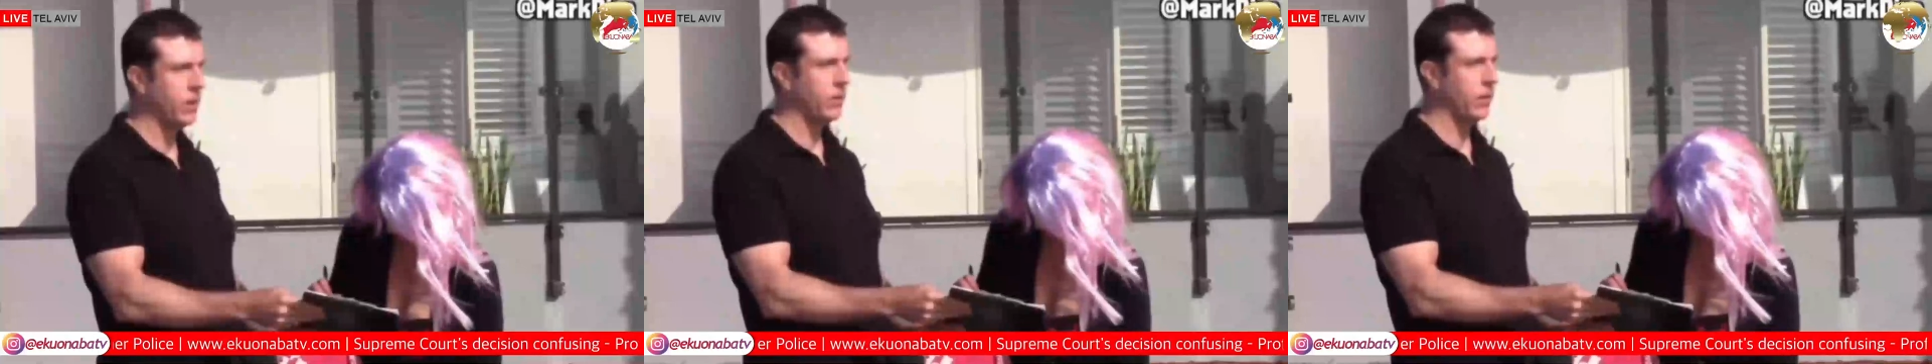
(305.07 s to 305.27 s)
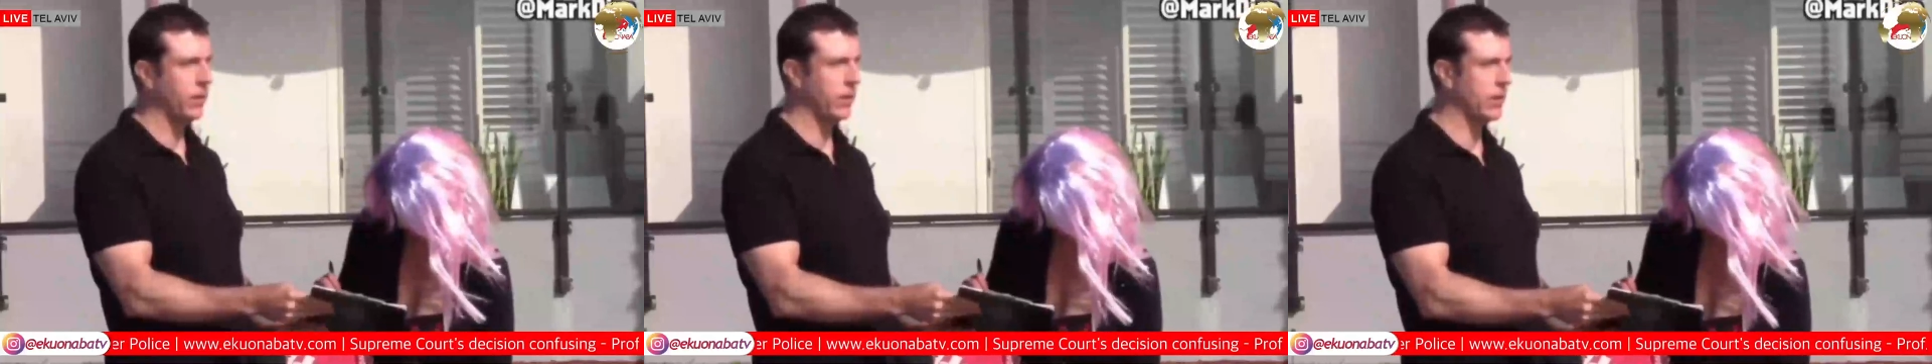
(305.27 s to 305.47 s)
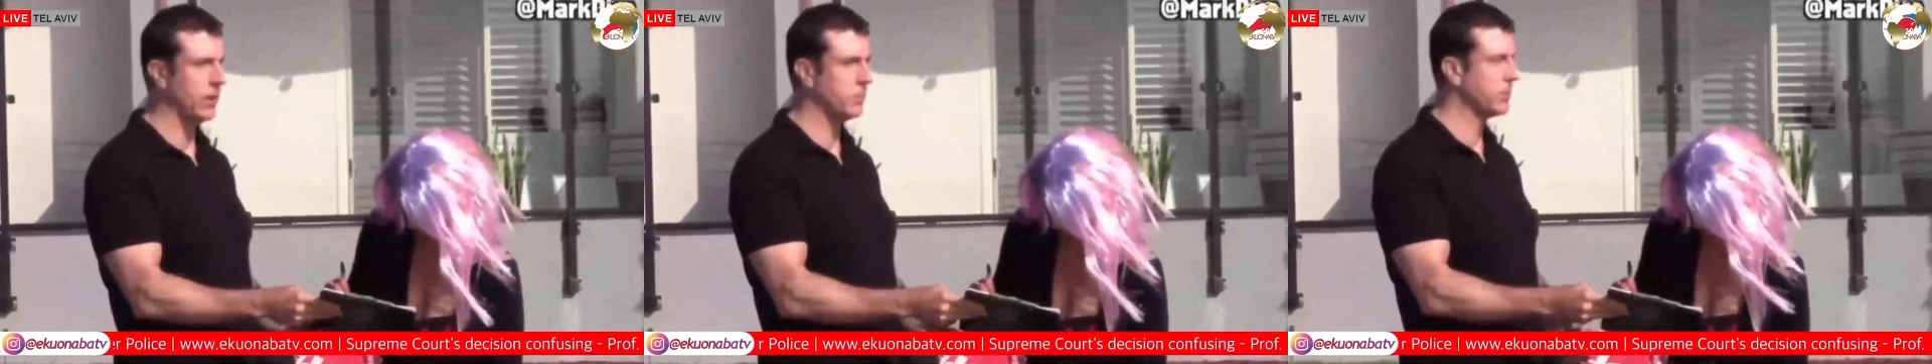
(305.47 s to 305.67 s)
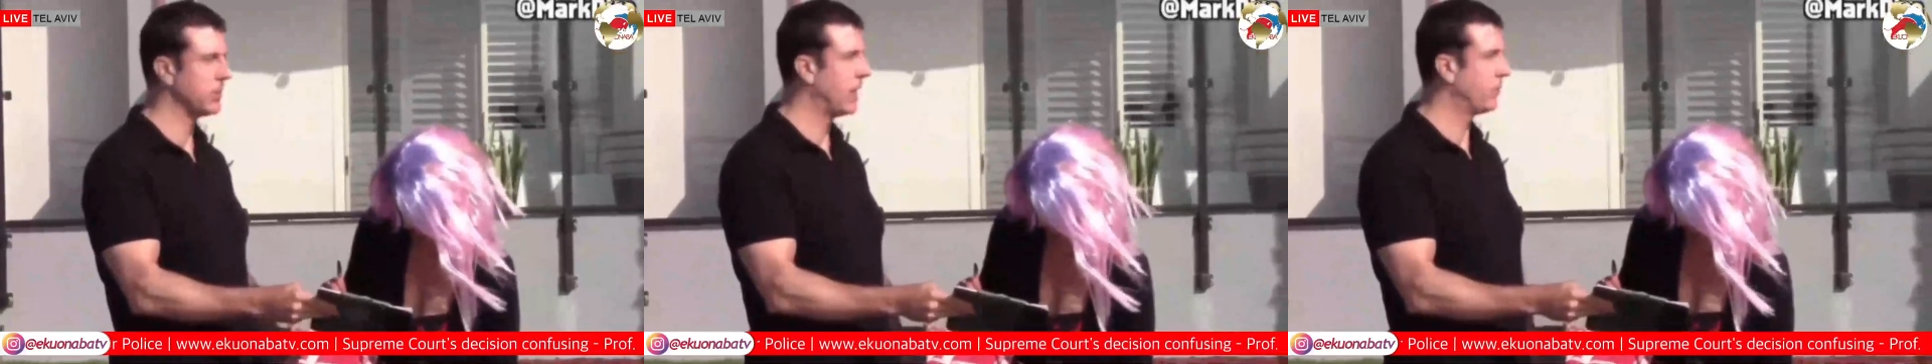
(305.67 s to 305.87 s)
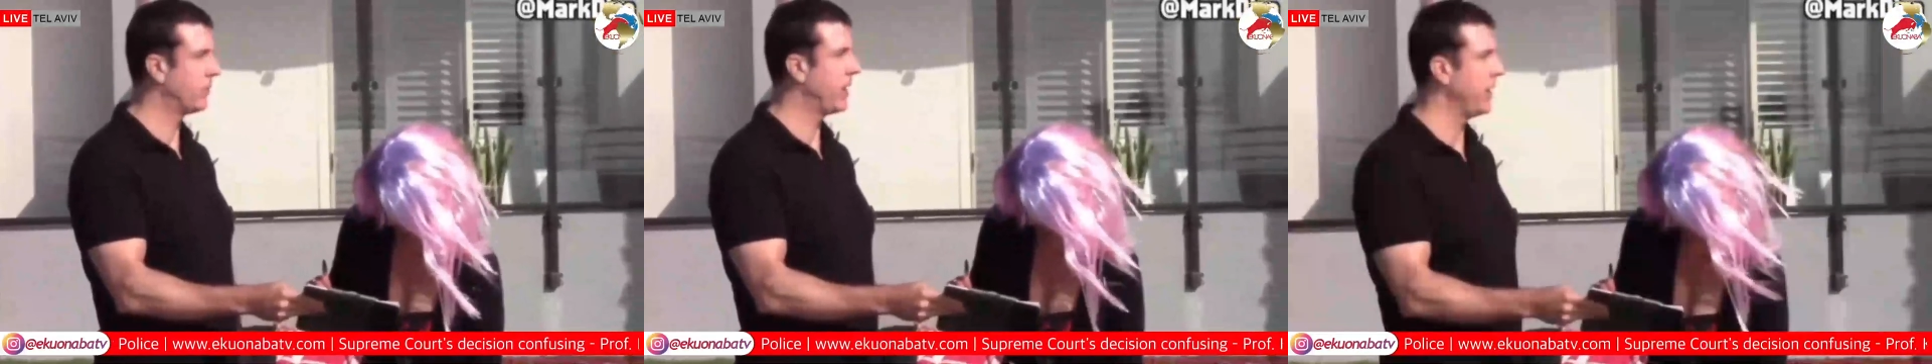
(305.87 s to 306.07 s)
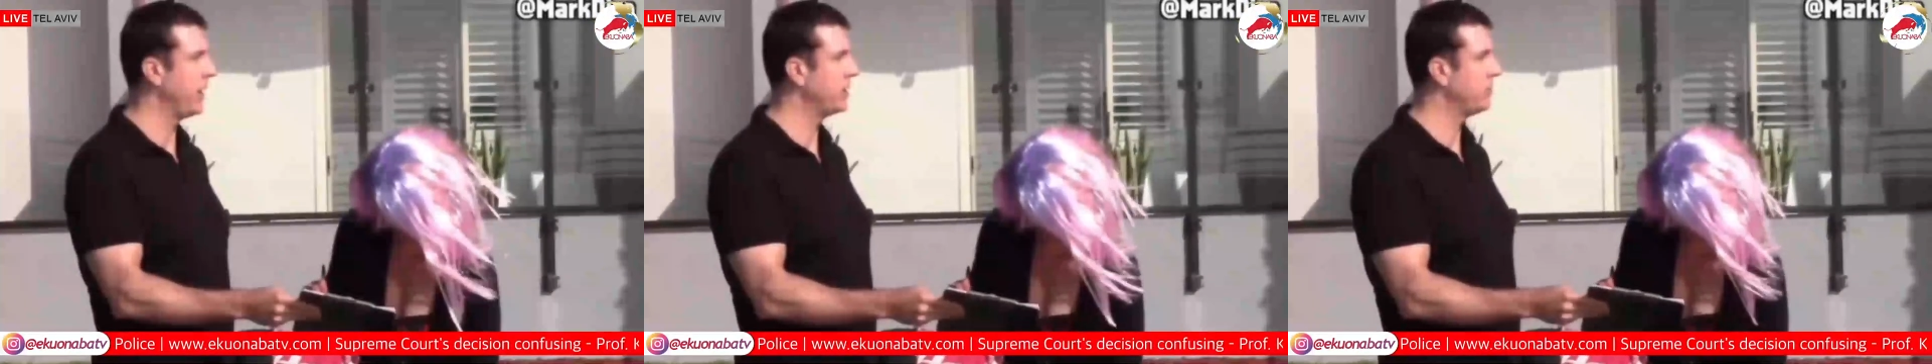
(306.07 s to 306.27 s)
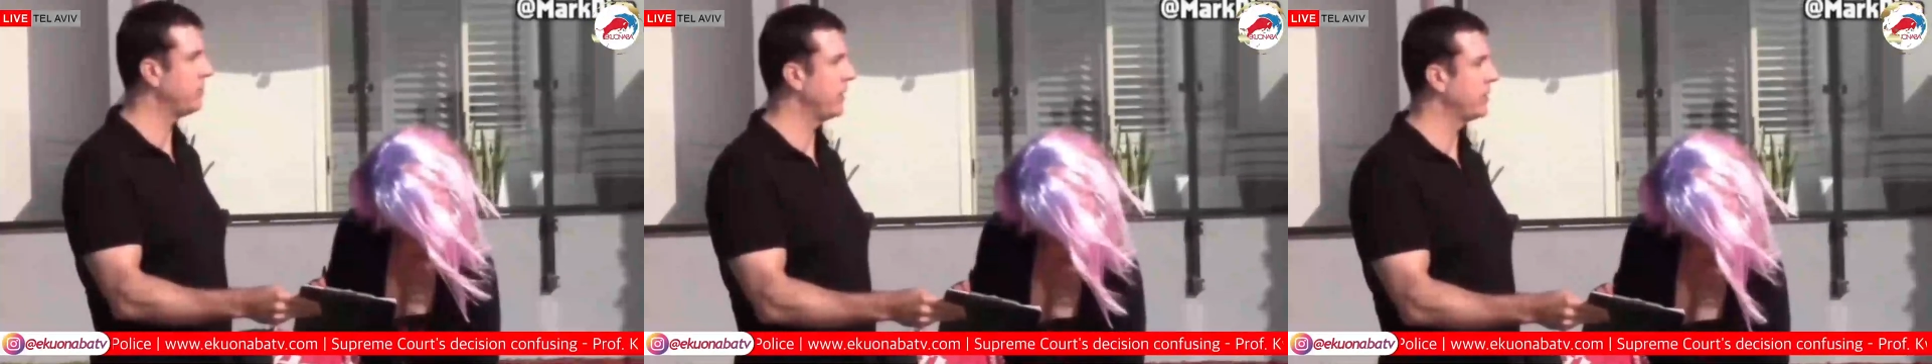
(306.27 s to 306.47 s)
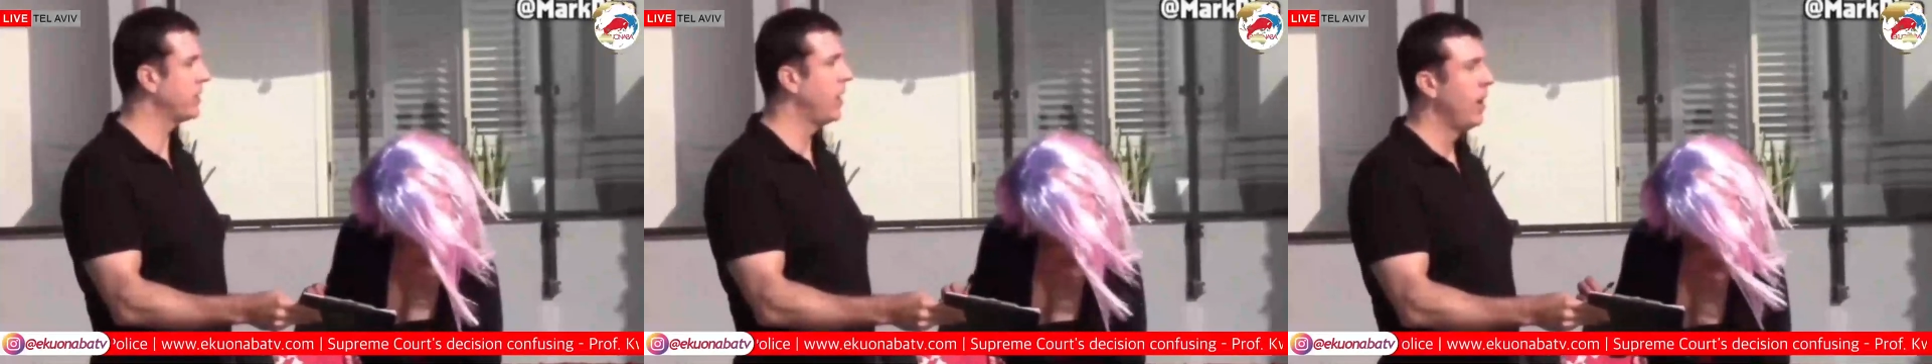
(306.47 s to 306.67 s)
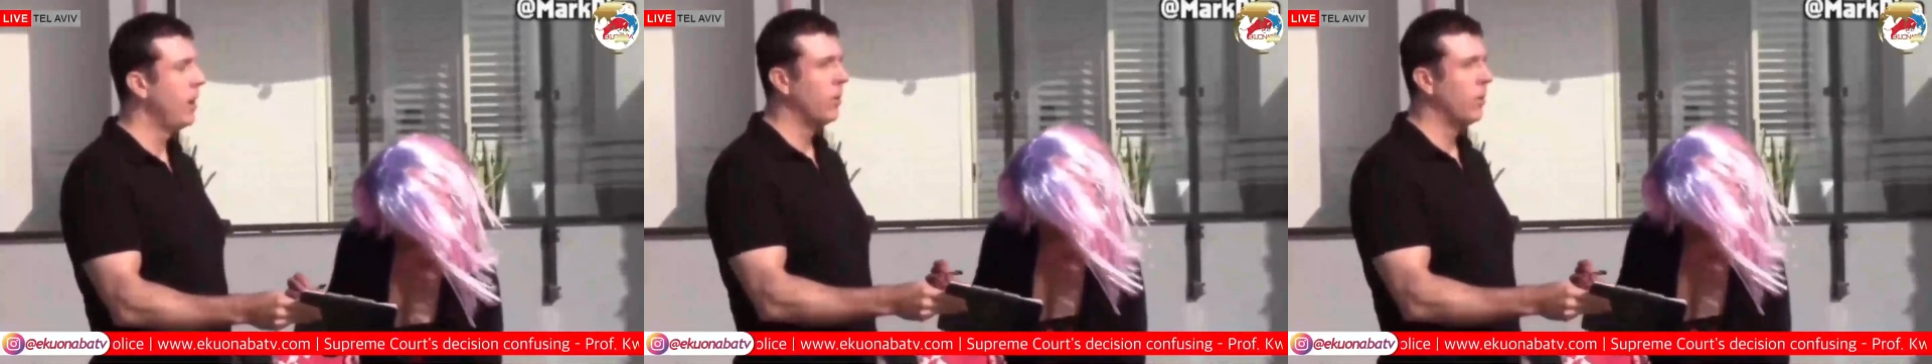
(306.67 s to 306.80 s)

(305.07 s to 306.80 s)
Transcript: we can help stop the hate speech.